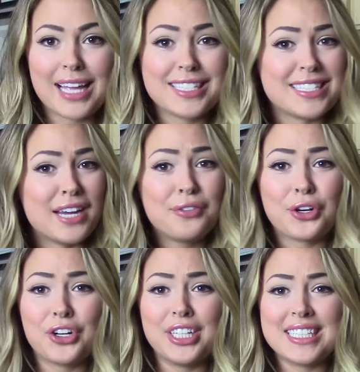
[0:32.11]
Steph
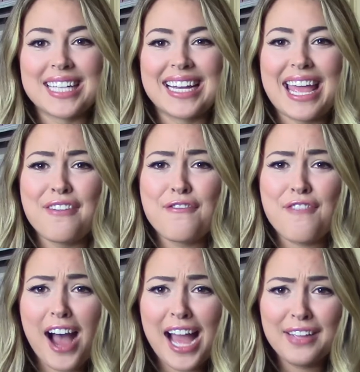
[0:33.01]
Curry signed a
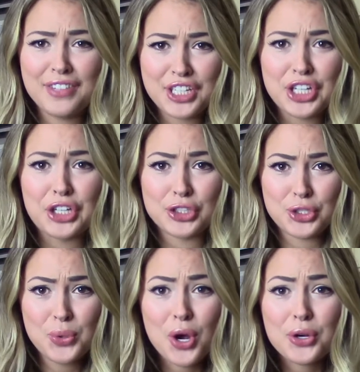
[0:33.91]
five-year,
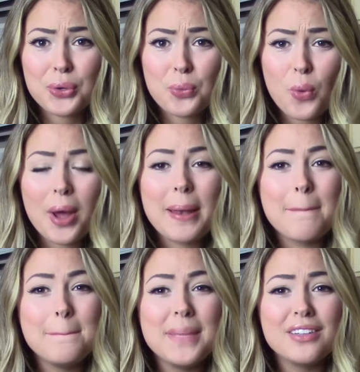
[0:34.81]
two hundred one
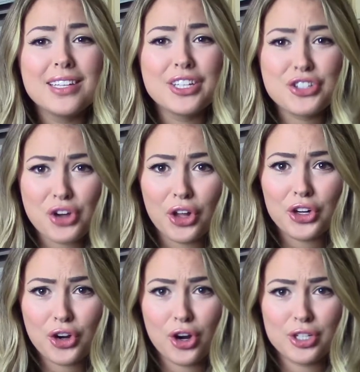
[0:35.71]
million
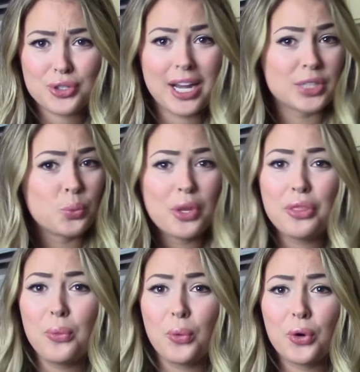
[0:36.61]
dollars contract with
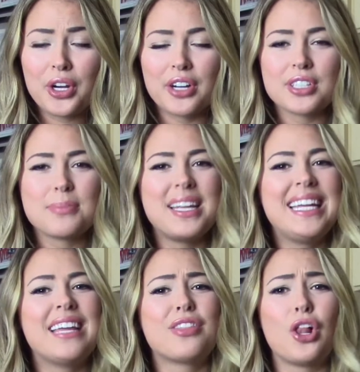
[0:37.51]
the Warriors,
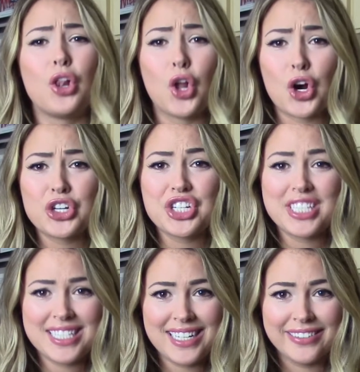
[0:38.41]
making it the
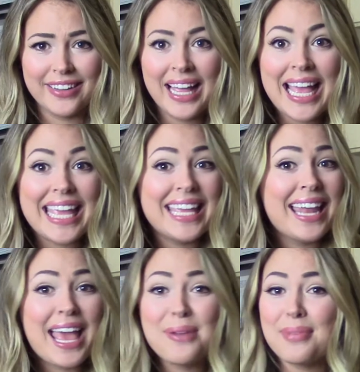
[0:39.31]
largest deal in
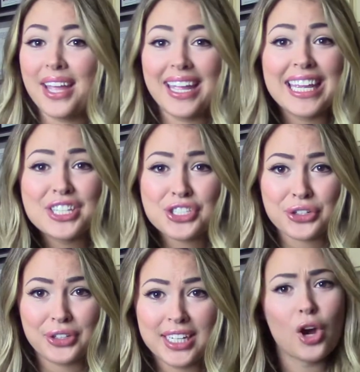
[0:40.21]
N B A
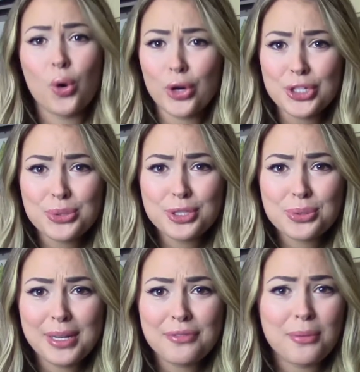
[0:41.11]
history. According to a
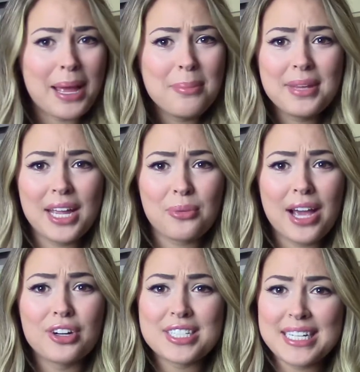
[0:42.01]
tweet from N B A
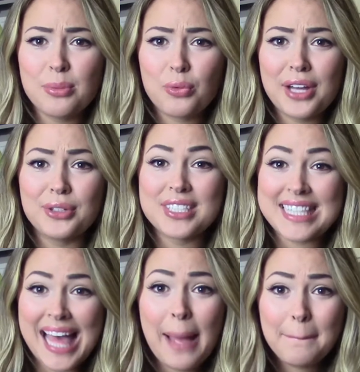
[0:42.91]
writer Tim Reynolds,
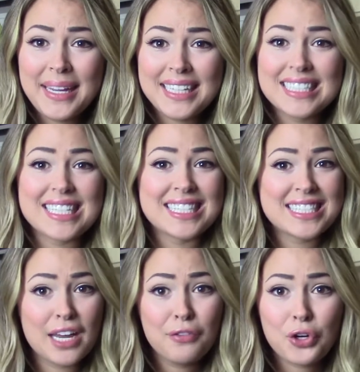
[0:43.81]
that means that
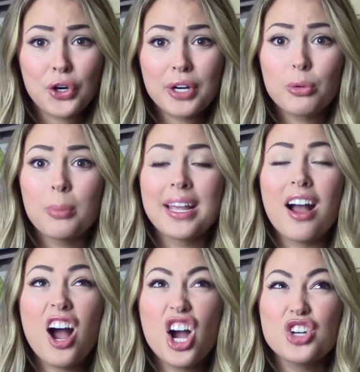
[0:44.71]
Steph Curry will make
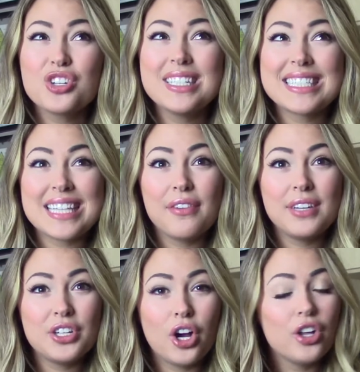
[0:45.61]
one hundred
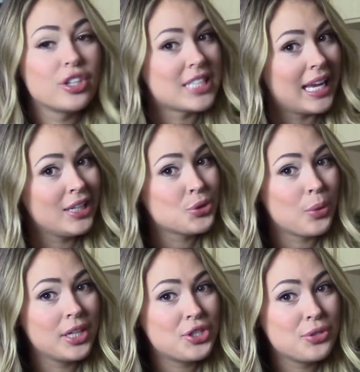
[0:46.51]
seventy dollars and
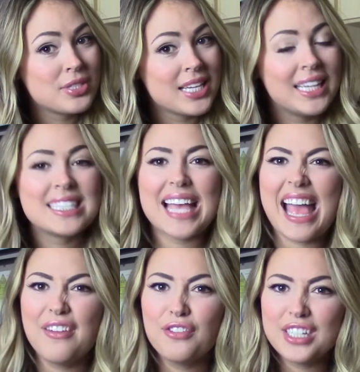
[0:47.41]
twenty-two cents
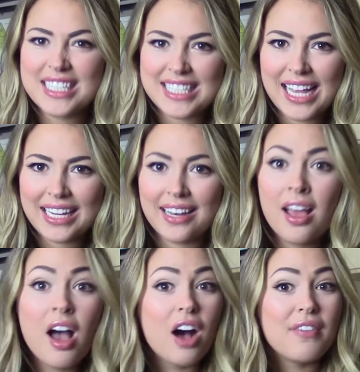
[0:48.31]
every second
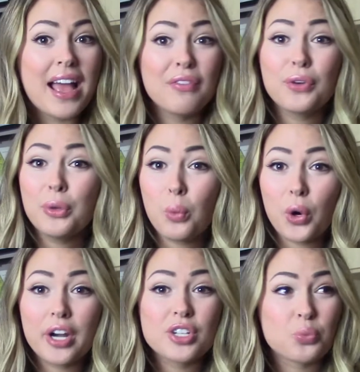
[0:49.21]
of every
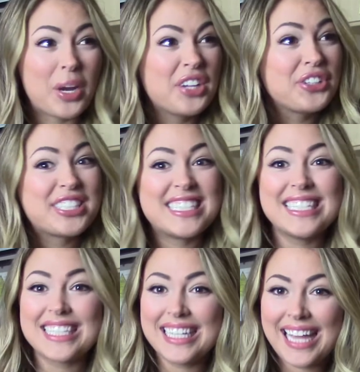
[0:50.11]
Warriors regular
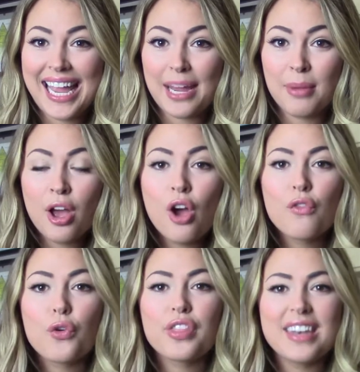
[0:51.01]
season game
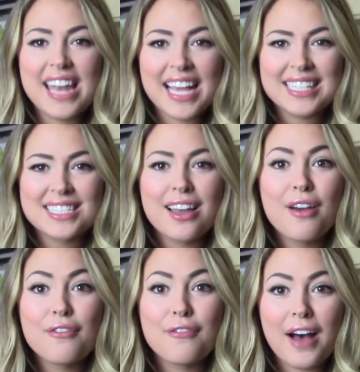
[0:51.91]
for the next
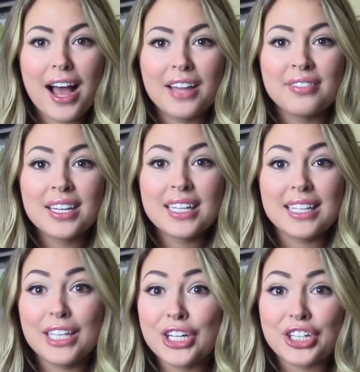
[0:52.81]
five
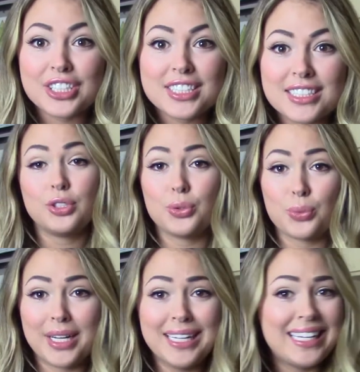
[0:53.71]
years.
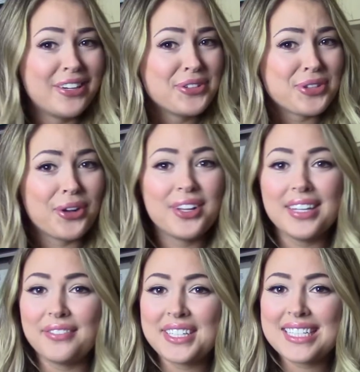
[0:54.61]
Durant, Iguodala,
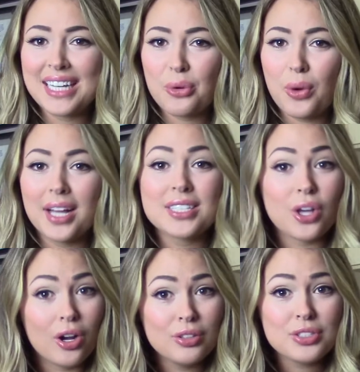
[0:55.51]
Livingston, and West
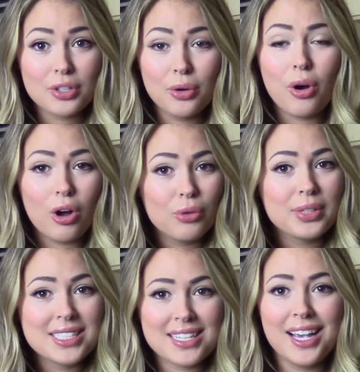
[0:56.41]
also all
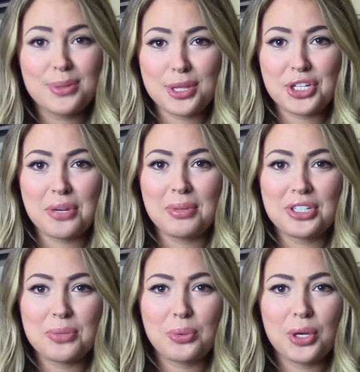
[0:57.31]
re-signed with the
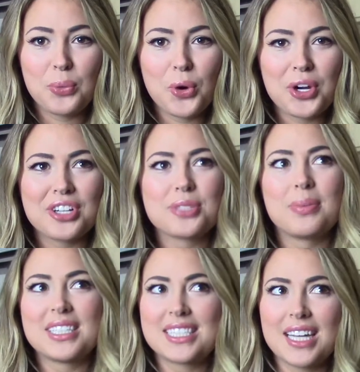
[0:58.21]
championship-winning Warriors,
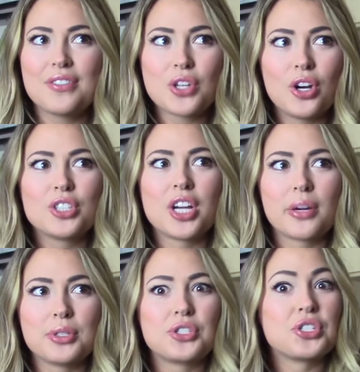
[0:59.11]
but Steph's
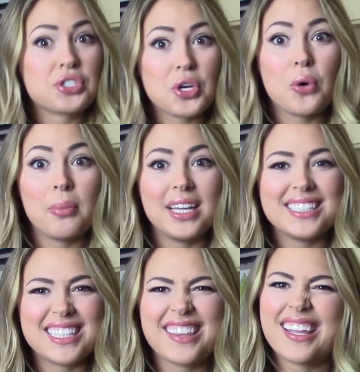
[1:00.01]
contract was just so
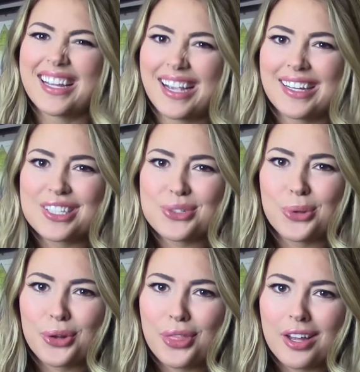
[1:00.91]
amazing that it kind of
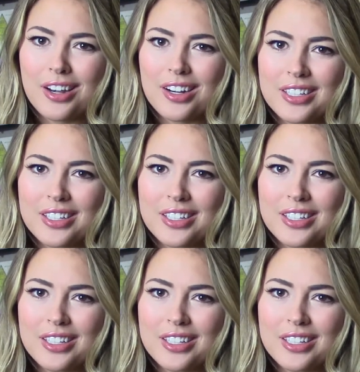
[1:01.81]
stole their thunder.